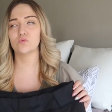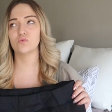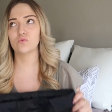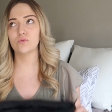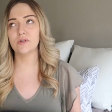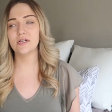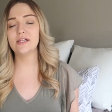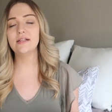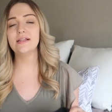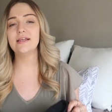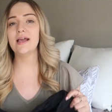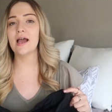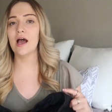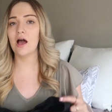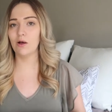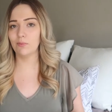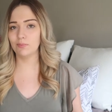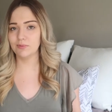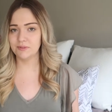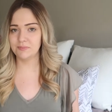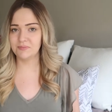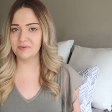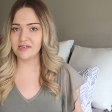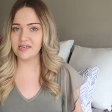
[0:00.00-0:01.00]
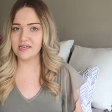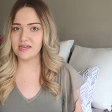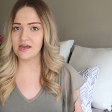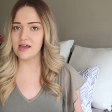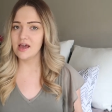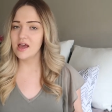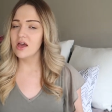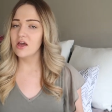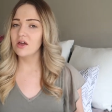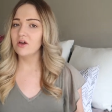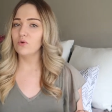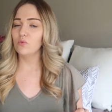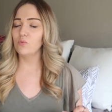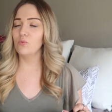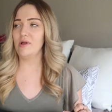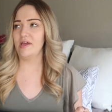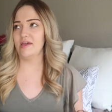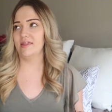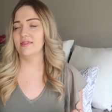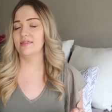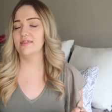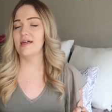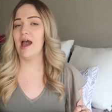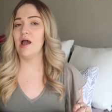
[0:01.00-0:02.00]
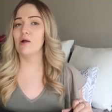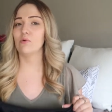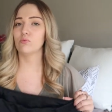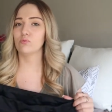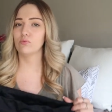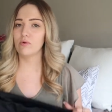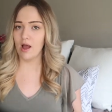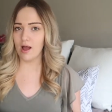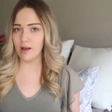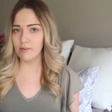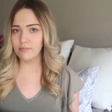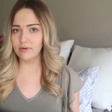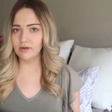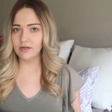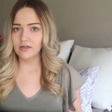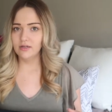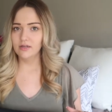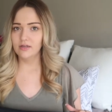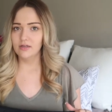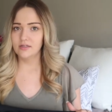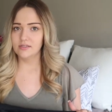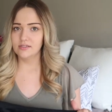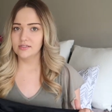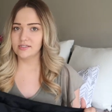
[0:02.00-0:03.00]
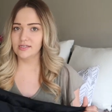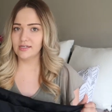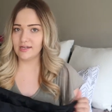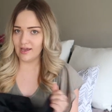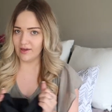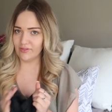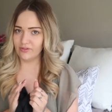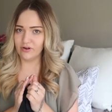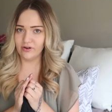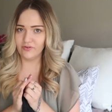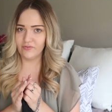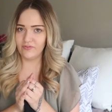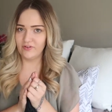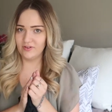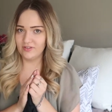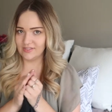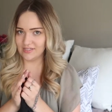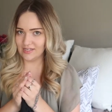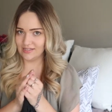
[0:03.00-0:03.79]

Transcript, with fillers: really helped me with that rub together fit